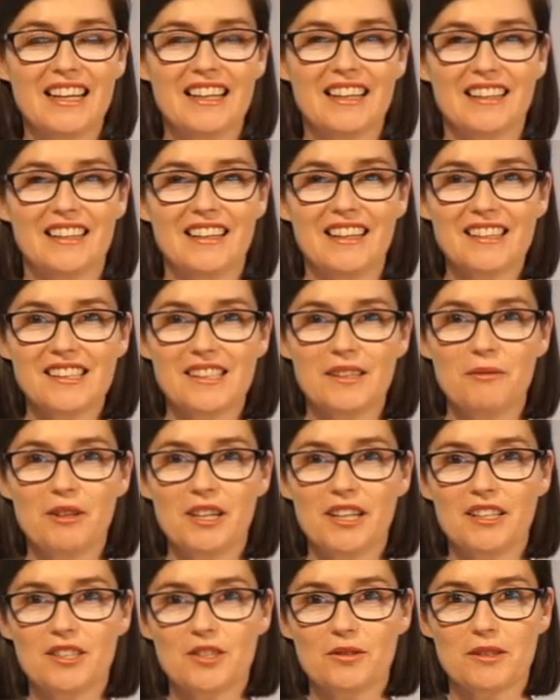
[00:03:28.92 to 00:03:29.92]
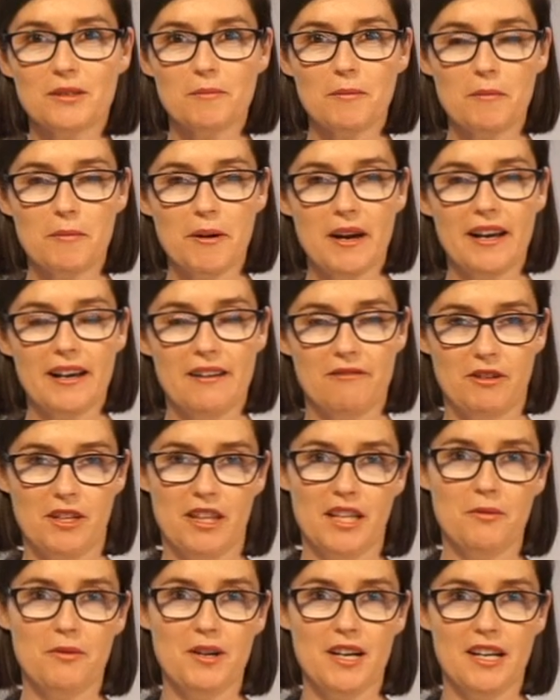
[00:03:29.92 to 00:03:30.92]
The next thing we're going to do is prepare
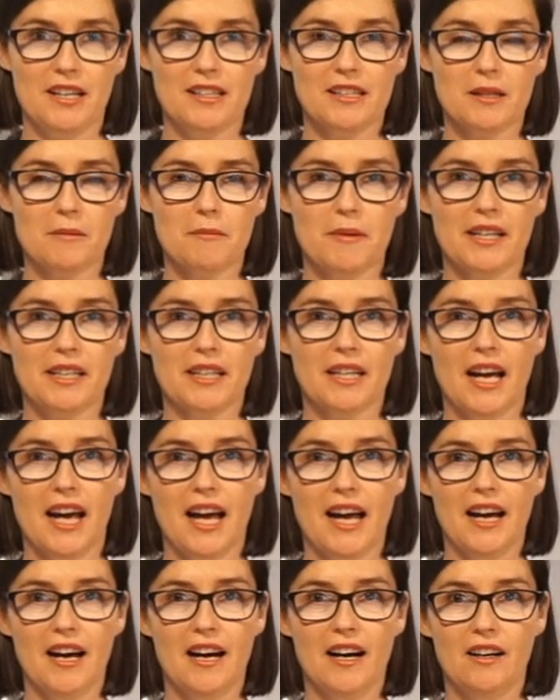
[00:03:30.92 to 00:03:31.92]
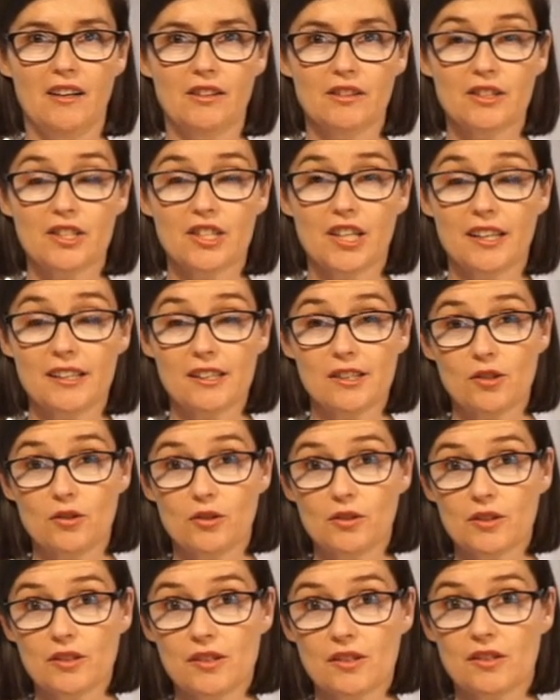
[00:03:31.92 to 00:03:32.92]
everything we need to make our cheese
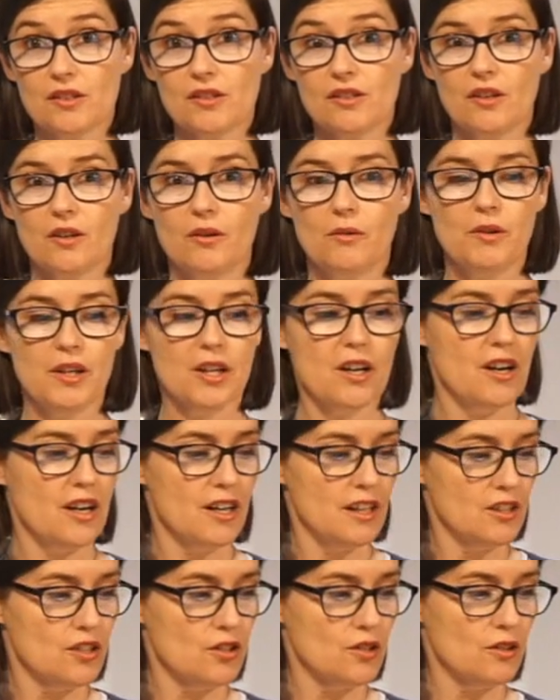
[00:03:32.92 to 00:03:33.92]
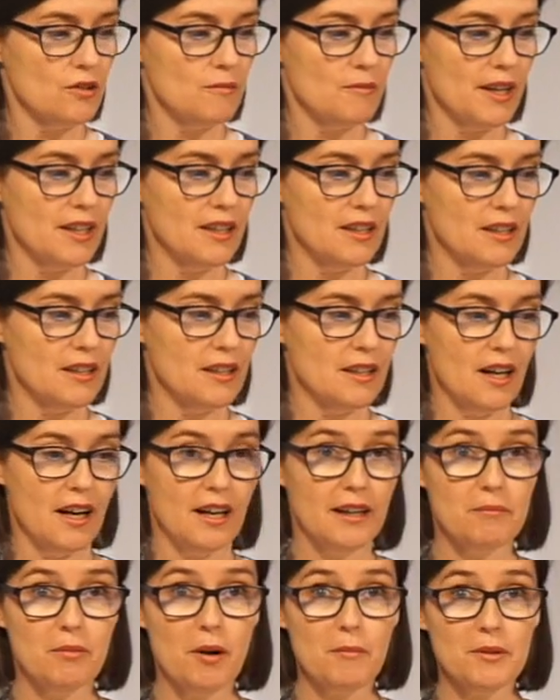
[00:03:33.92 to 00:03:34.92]
sauce. So we're going to make
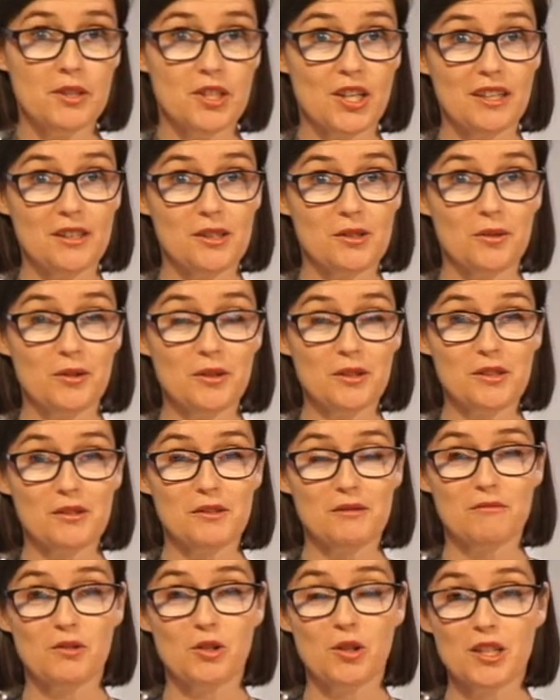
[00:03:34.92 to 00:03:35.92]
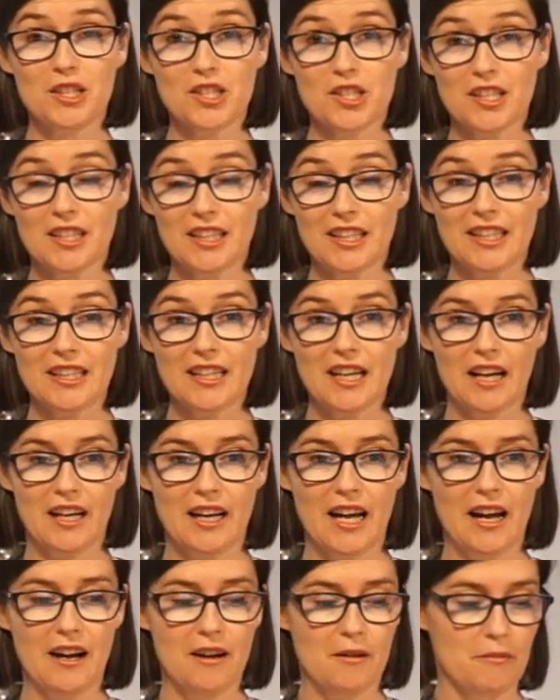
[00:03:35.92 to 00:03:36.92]
a proper cheese sauce, traditionally
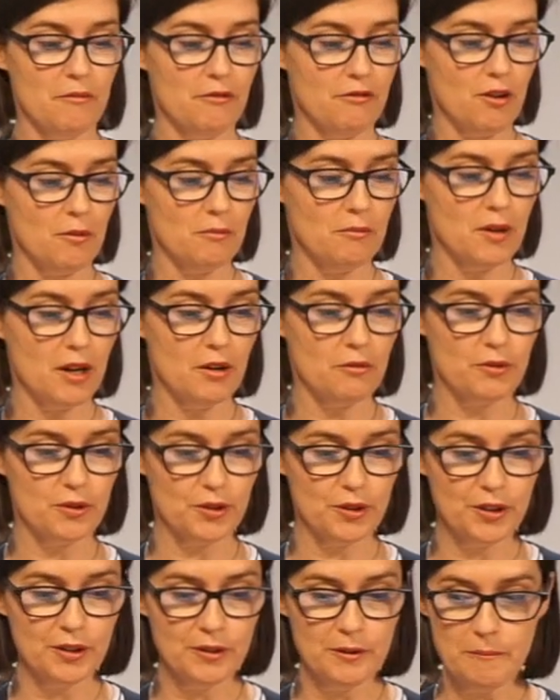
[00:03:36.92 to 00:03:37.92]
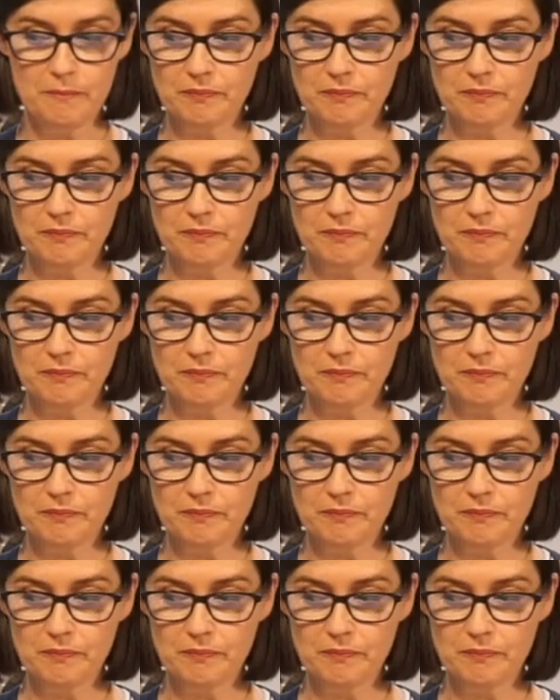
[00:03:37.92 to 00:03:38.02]
from a roux.